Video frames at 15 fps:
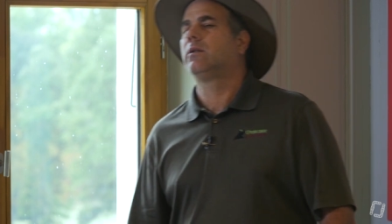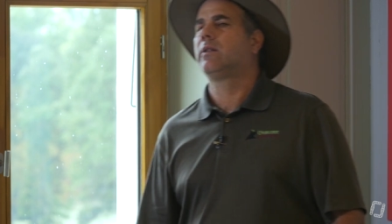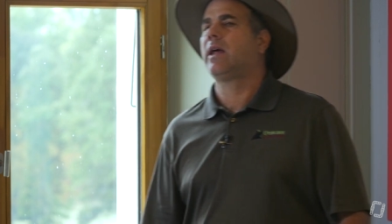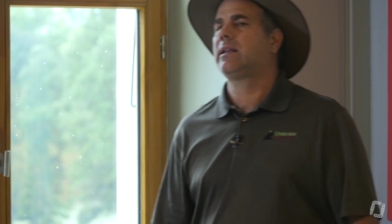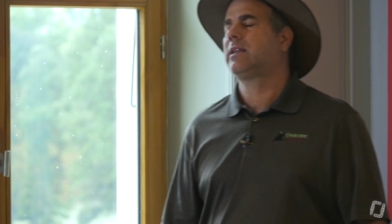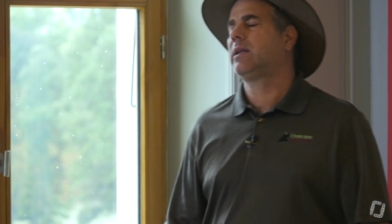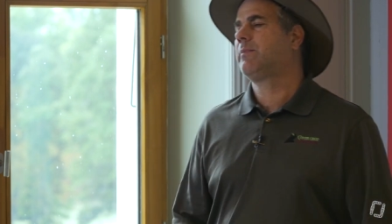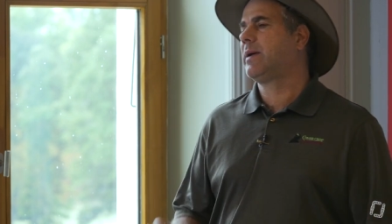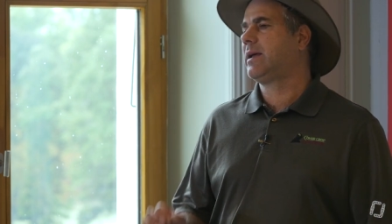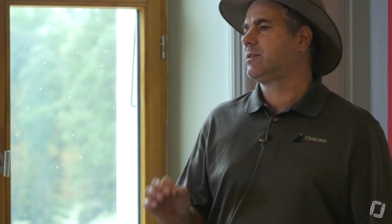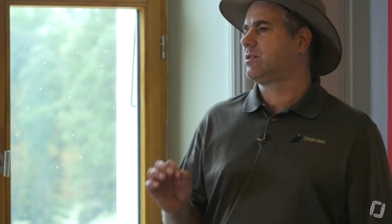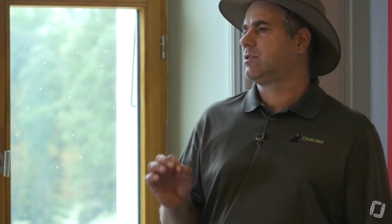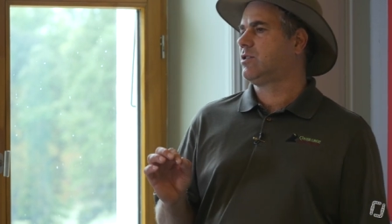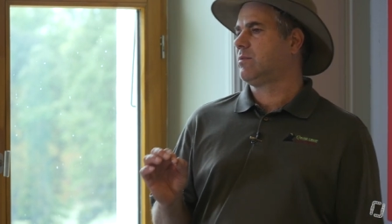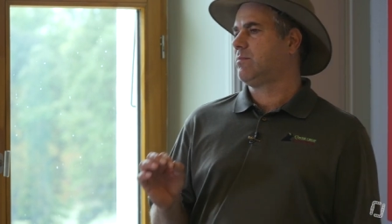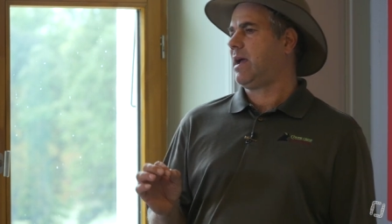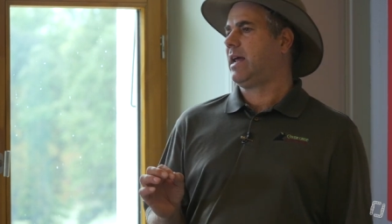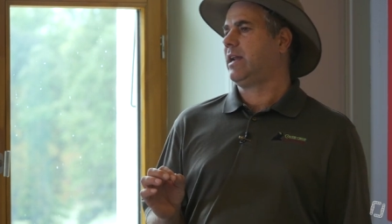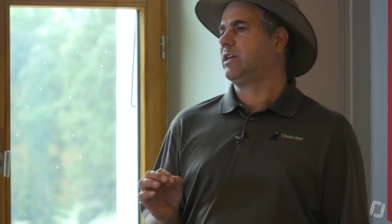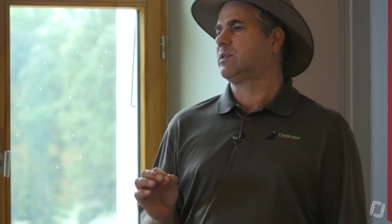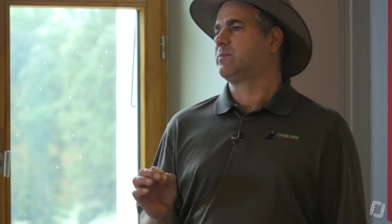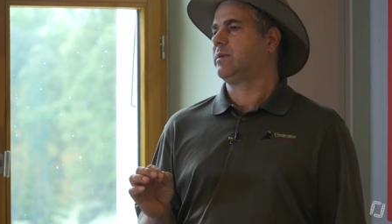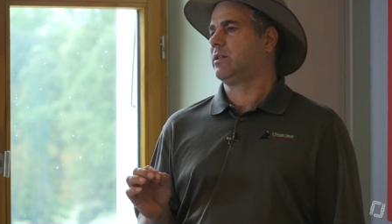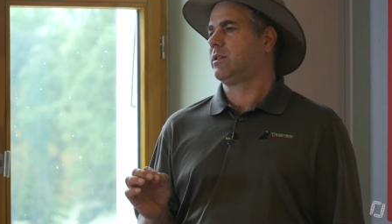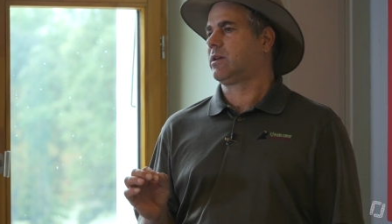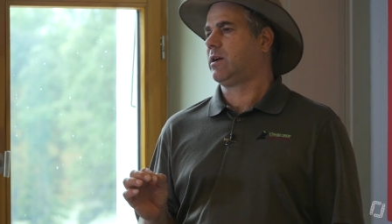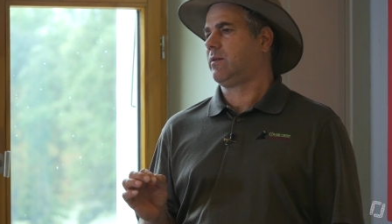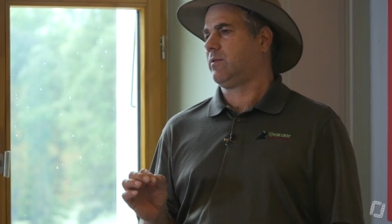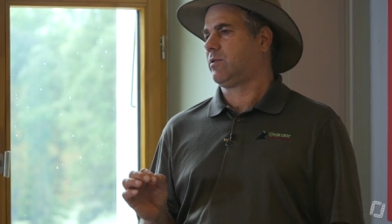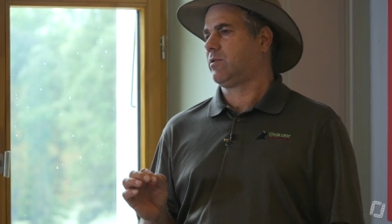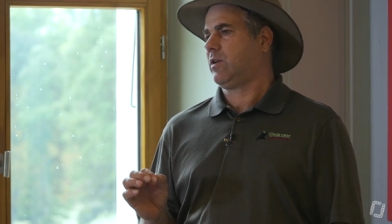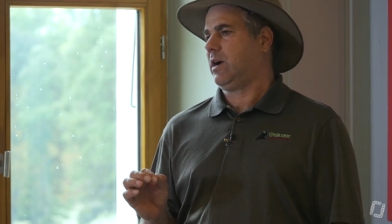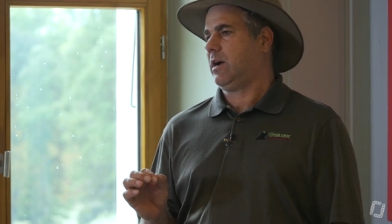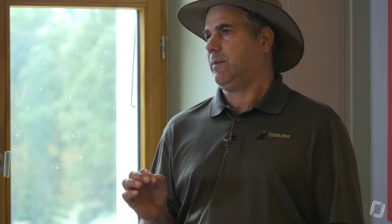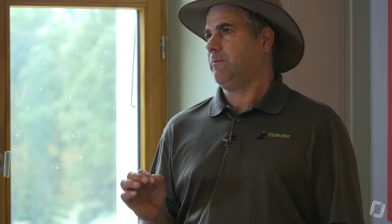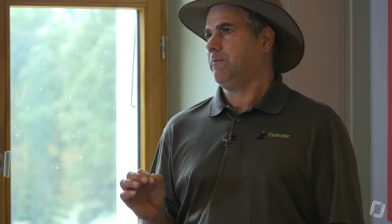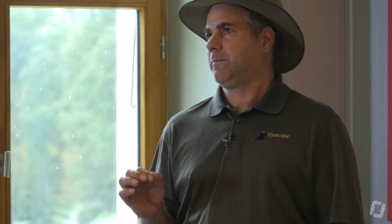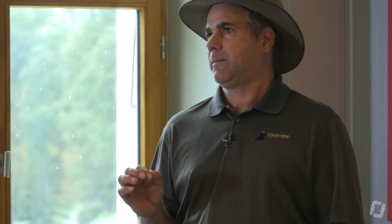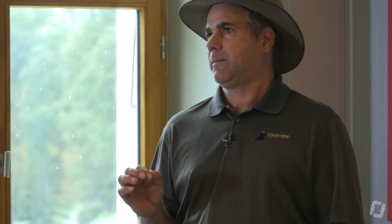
that depends on your management of the cover crop.